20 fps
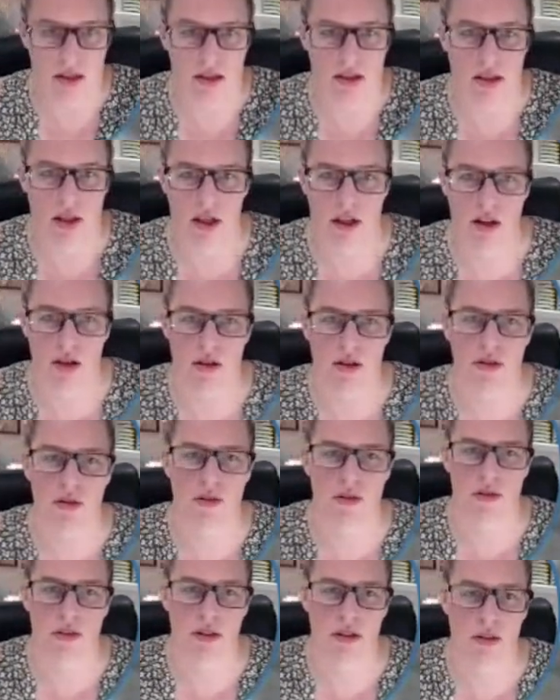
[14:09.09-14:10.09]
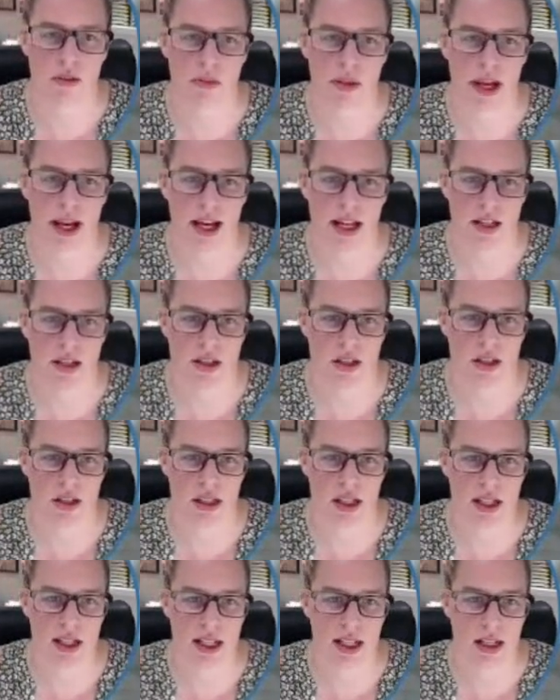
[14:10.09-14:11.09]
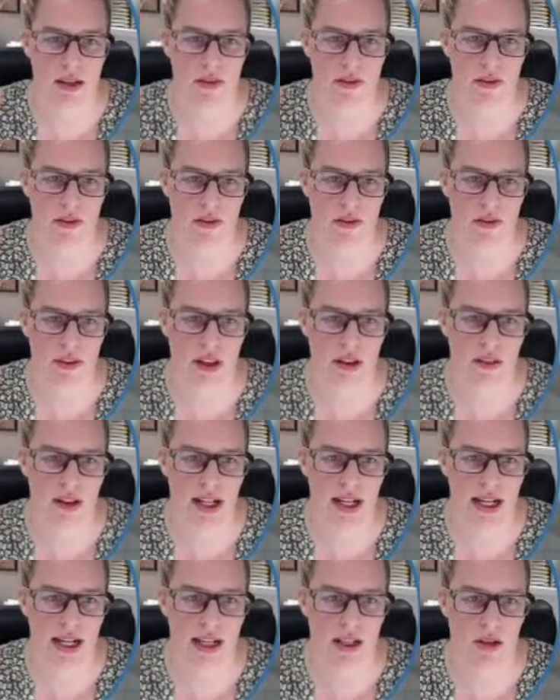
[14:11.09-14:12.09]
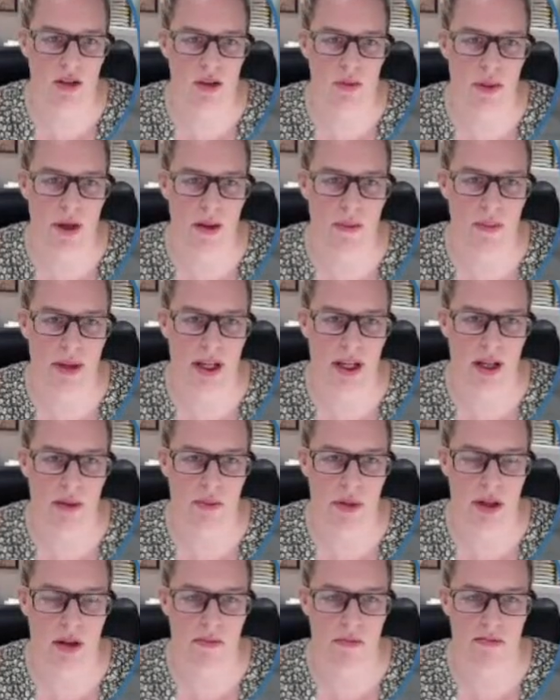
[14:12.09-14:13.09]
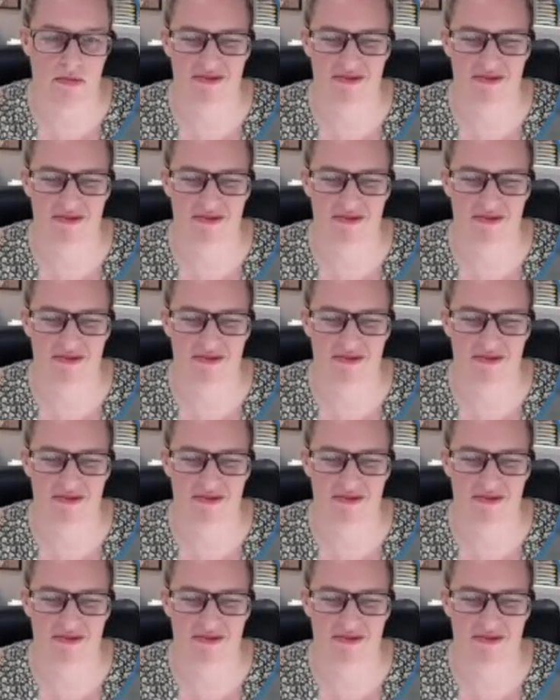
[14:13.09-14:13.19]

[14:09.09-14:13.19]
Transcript: So compared to the leaf, they're a little bit bigger, but